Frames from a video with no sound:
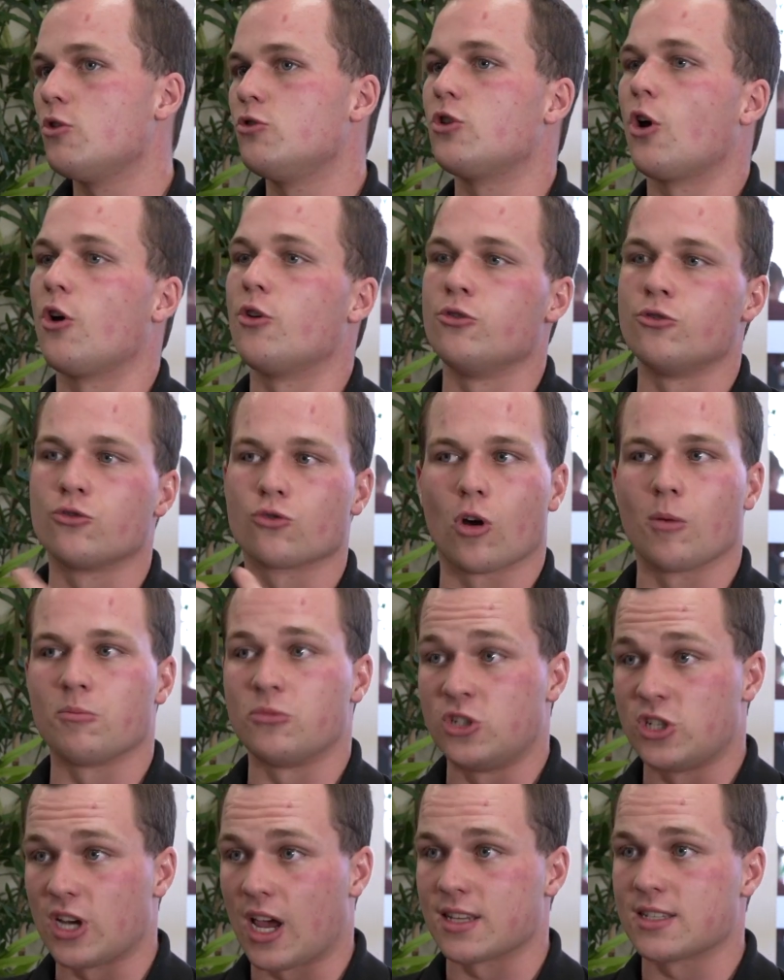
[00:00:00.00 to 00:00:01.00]
Don't drop
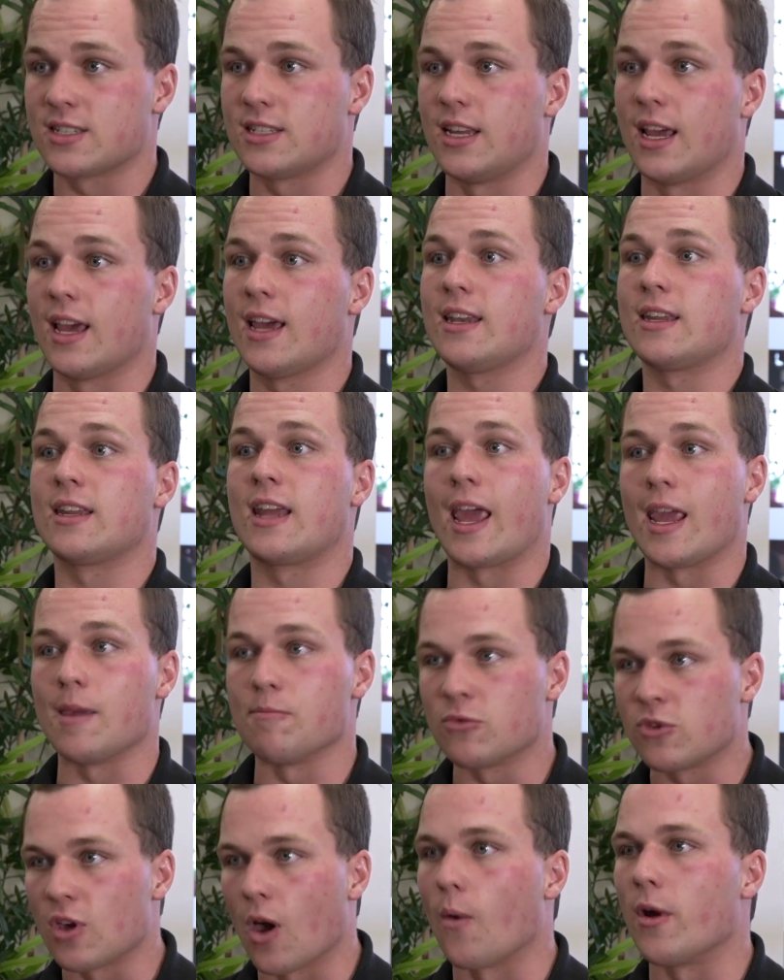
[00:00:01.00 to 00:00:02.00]
just yet,
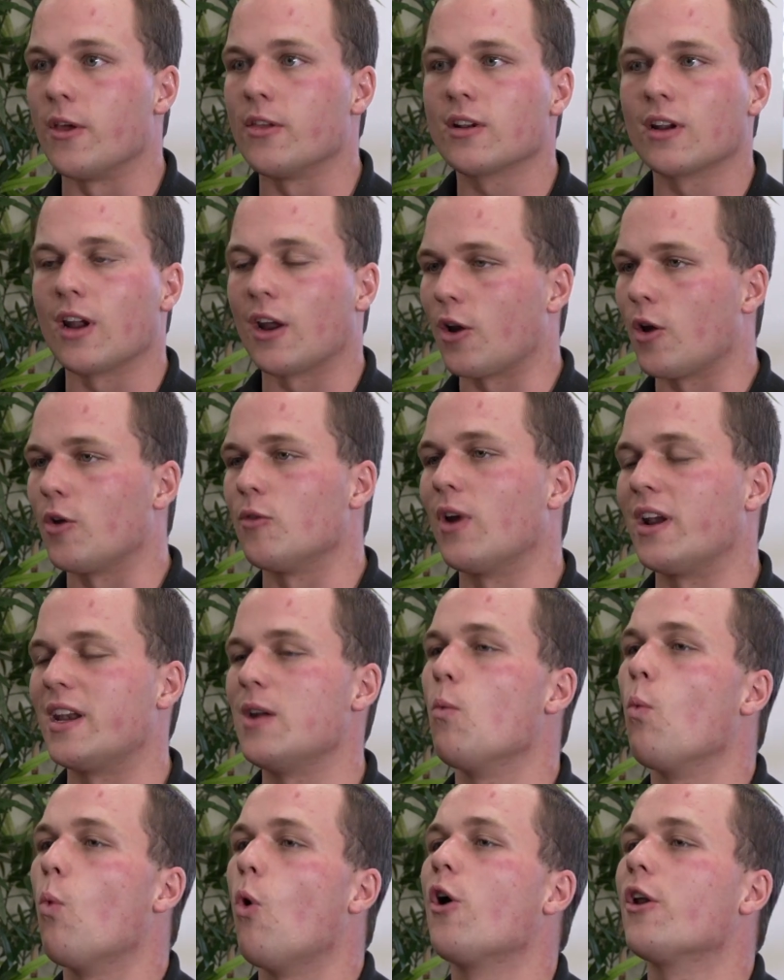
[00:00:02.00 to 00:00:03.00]
keep going. And I
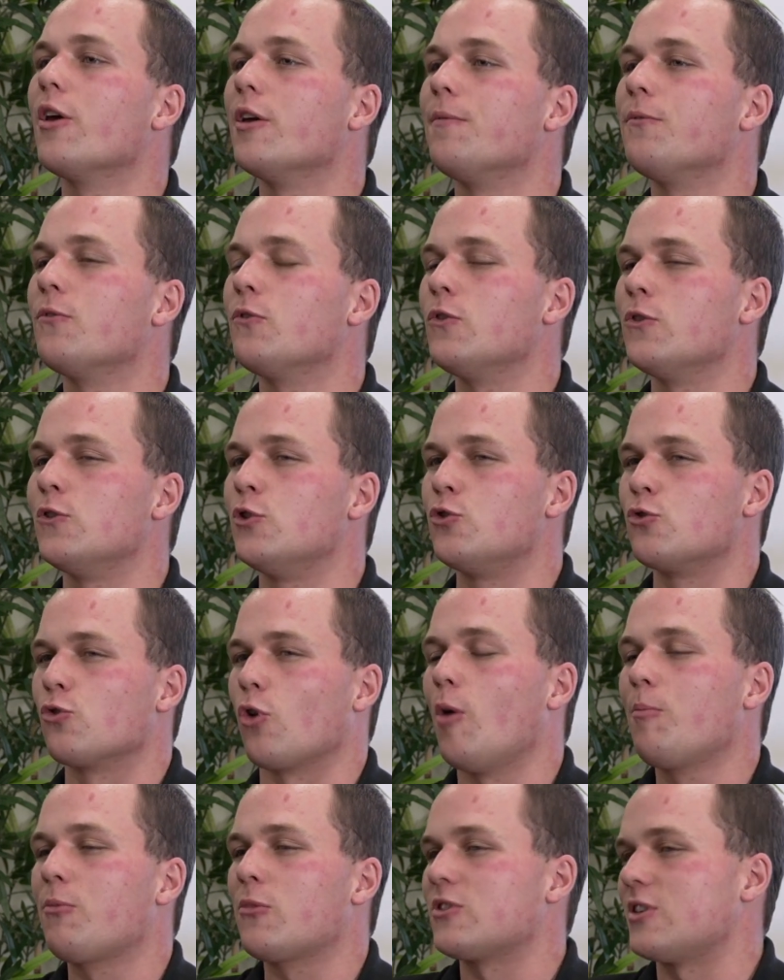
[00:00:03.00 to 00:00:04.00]
didn't want to
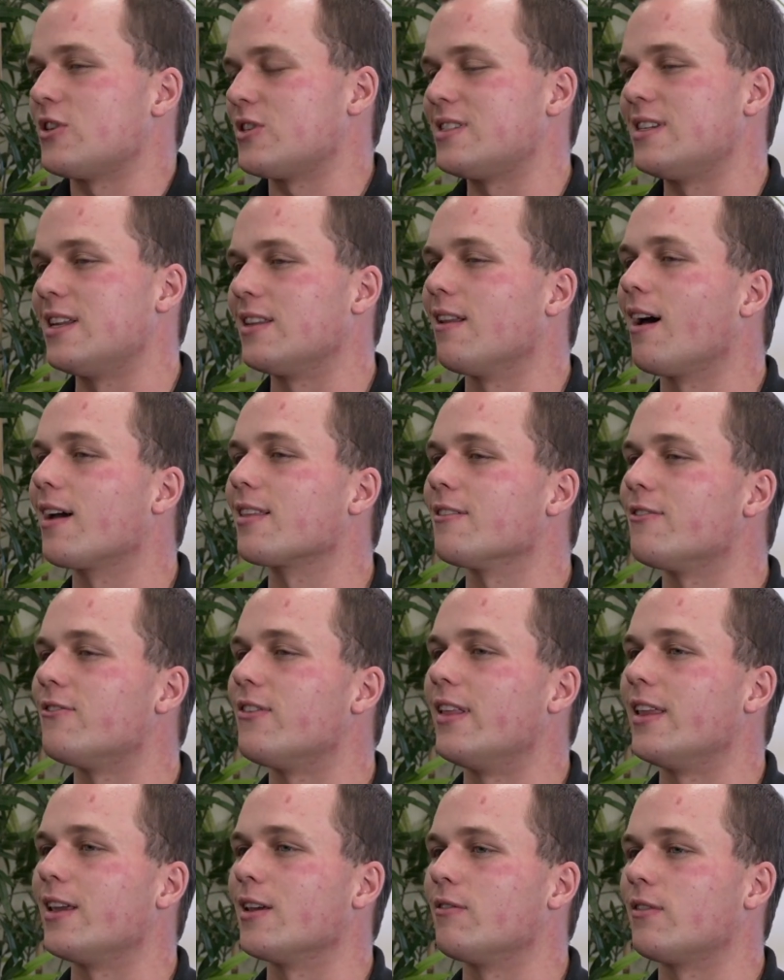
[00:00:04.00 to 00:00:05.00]
drop because I just didn't like the
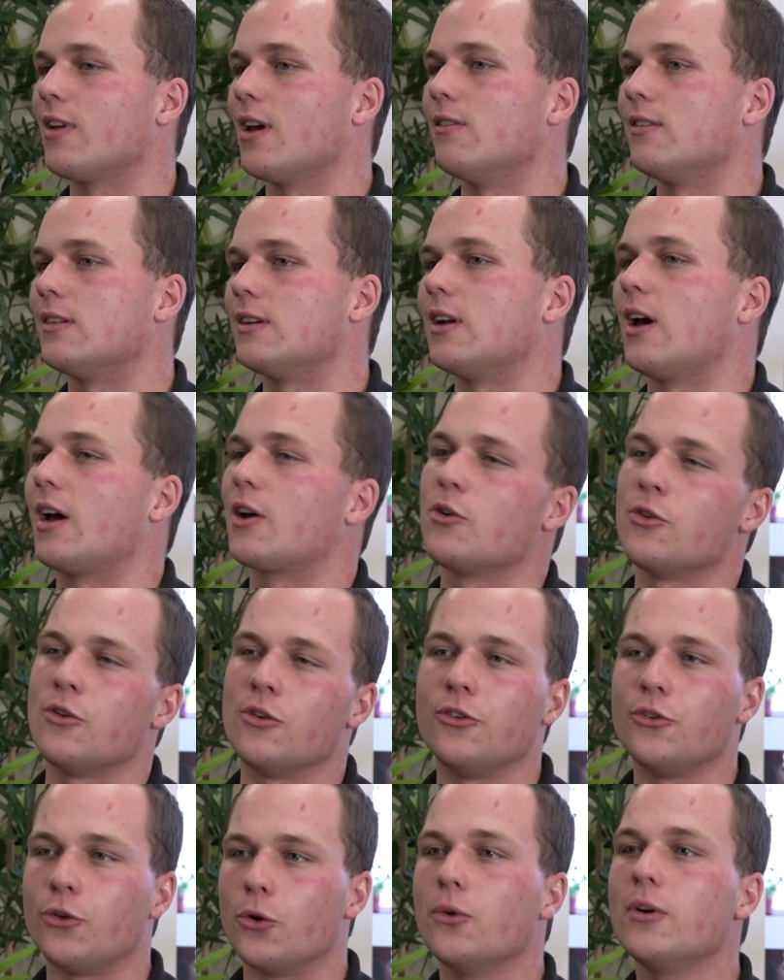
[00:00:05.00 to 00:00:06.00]
feeling of going, I
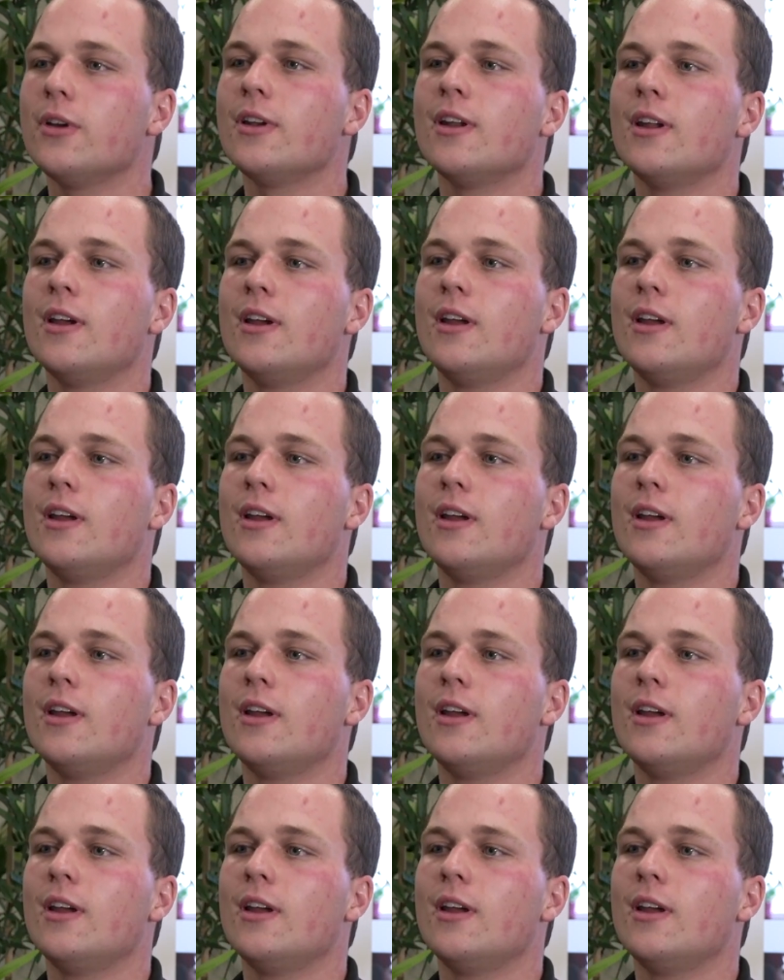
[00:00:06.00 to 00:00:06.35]
couldn't do it.